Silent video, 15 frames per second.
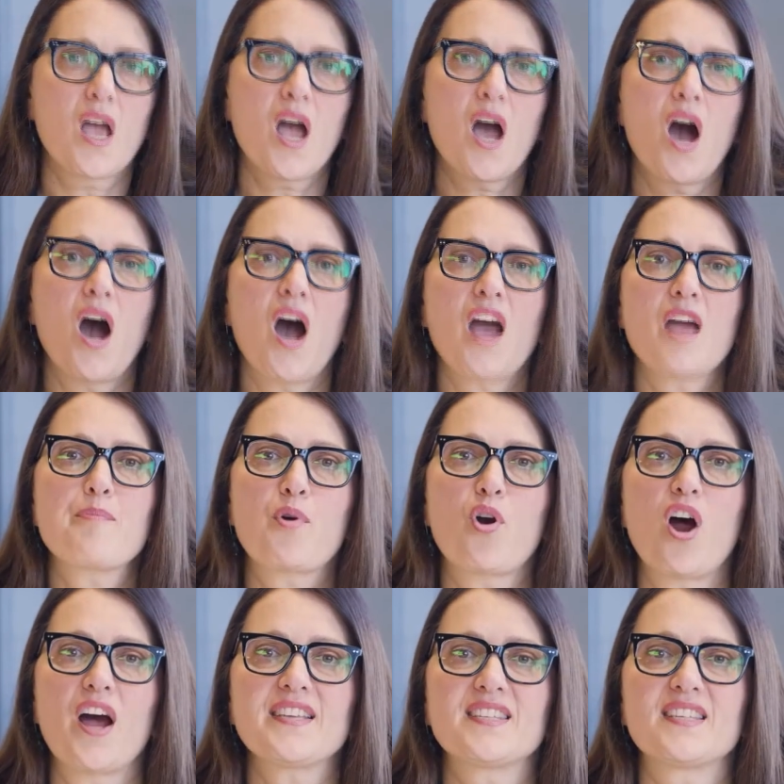Higher
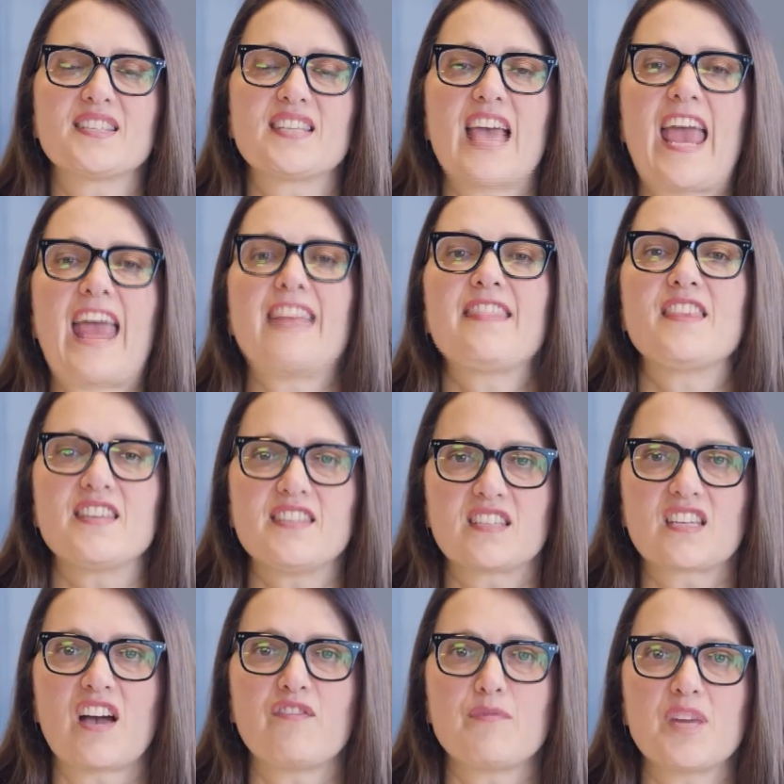prices and these
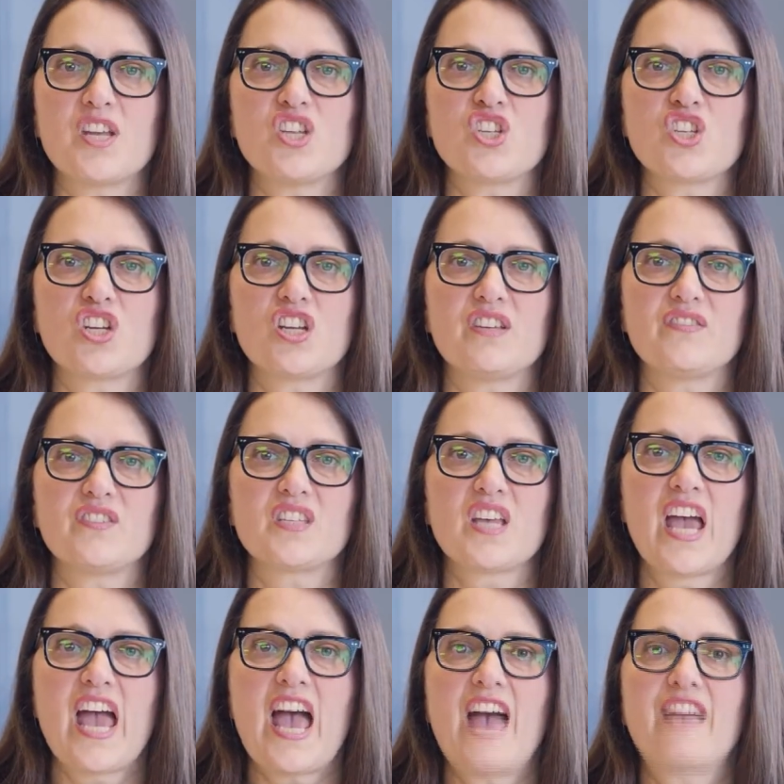government initiatives
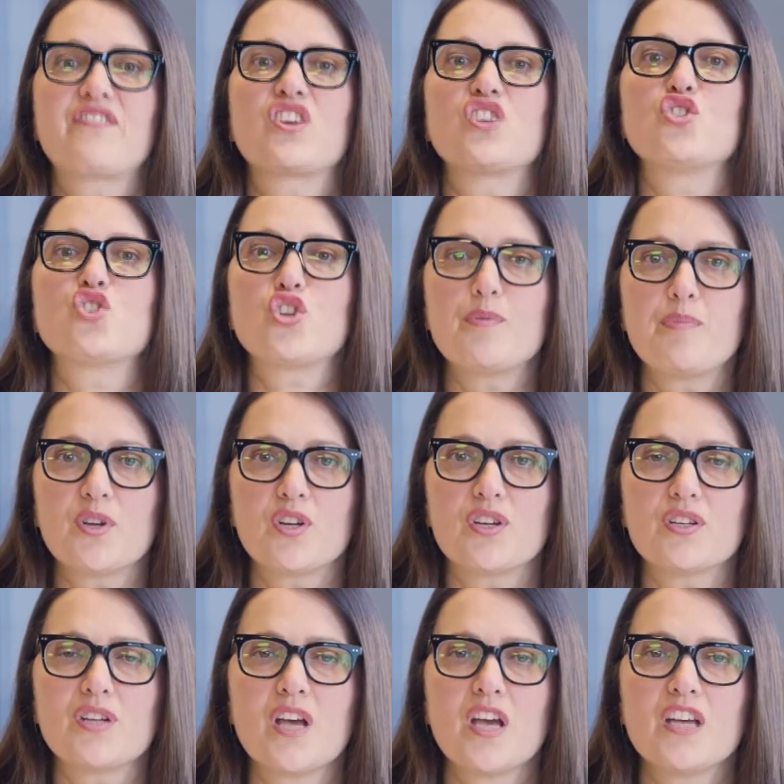have
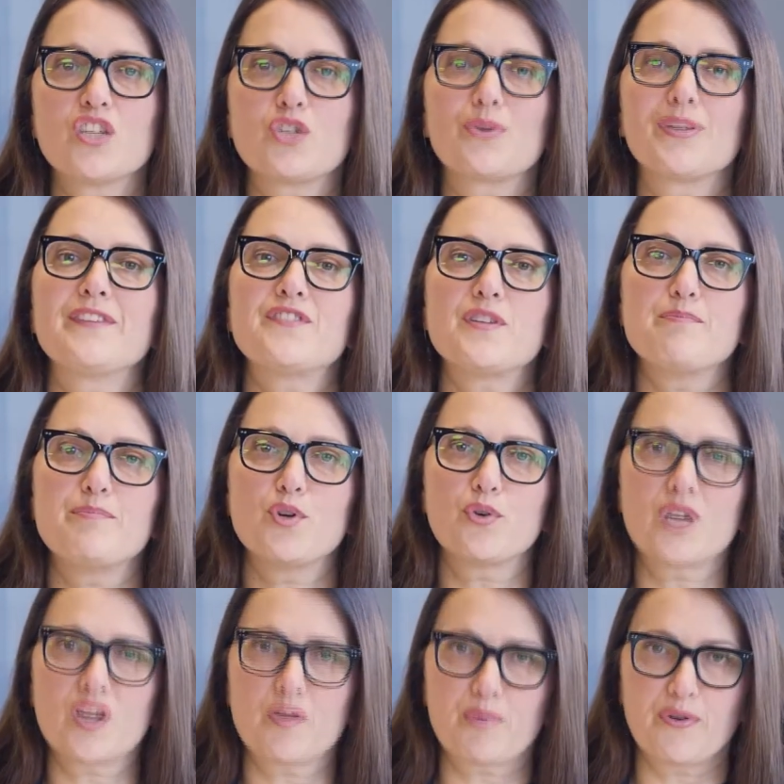contributed to a lift in
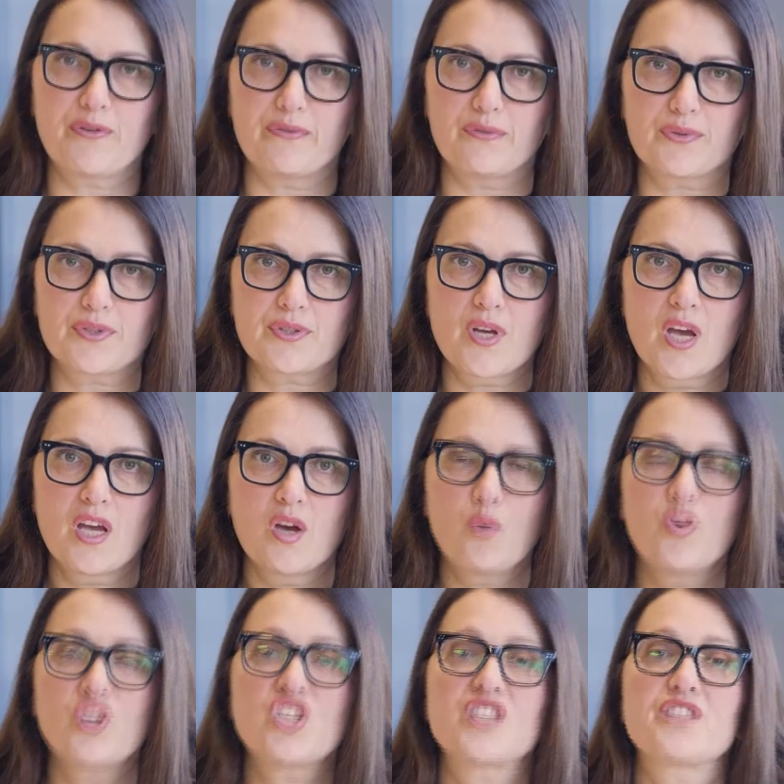building approvals,
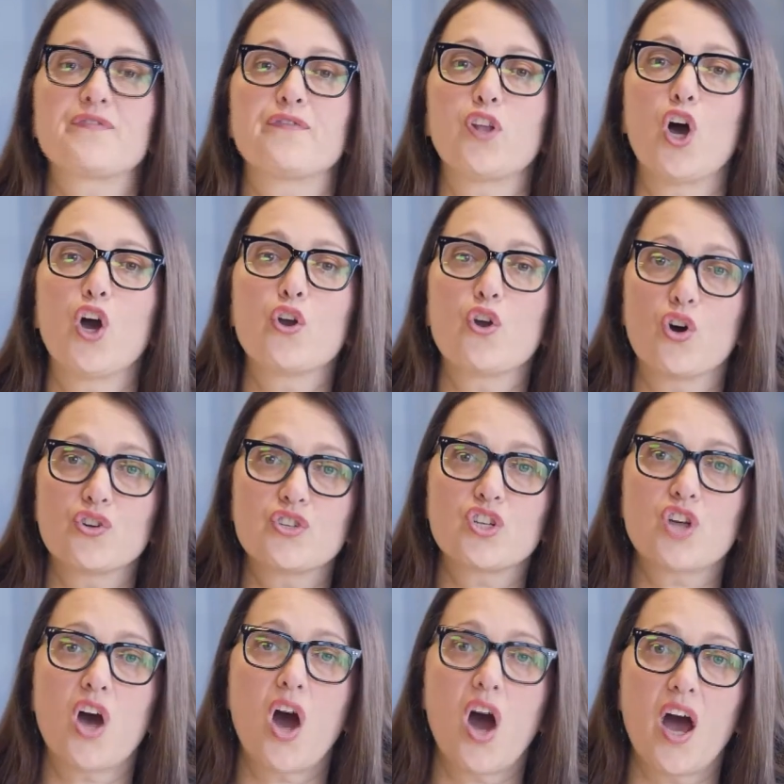which has flowed on
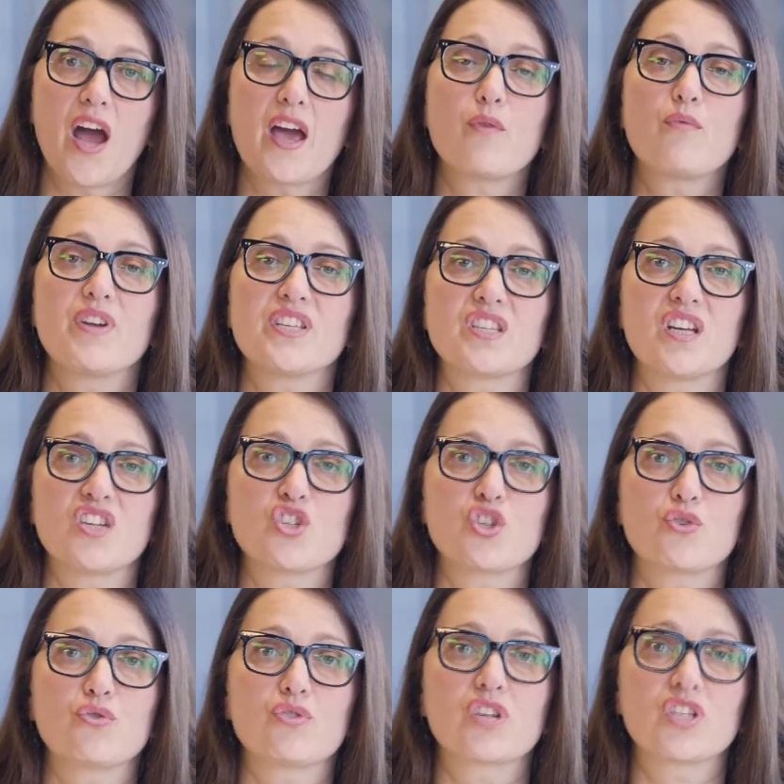to higher
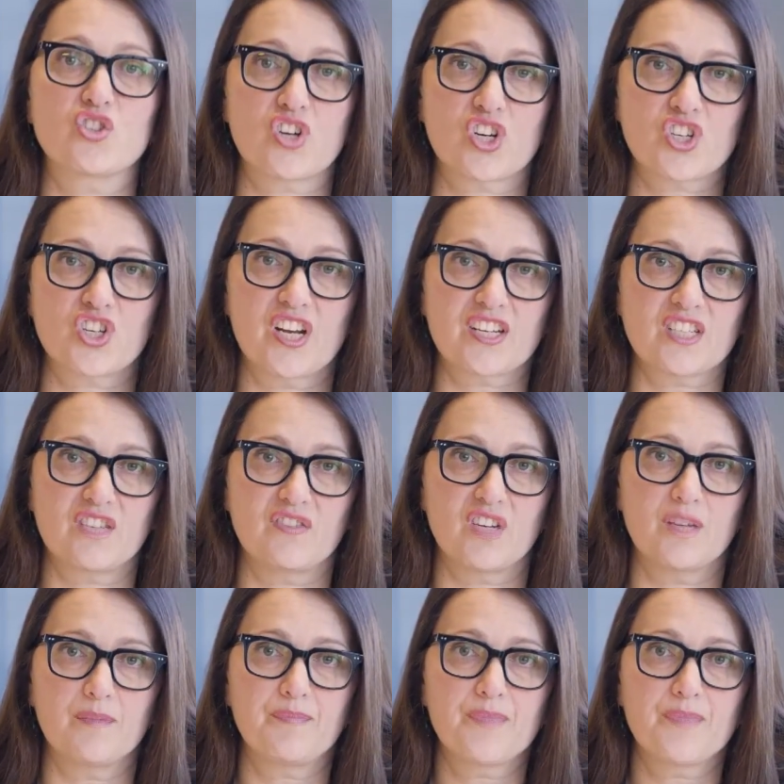residential construction activity.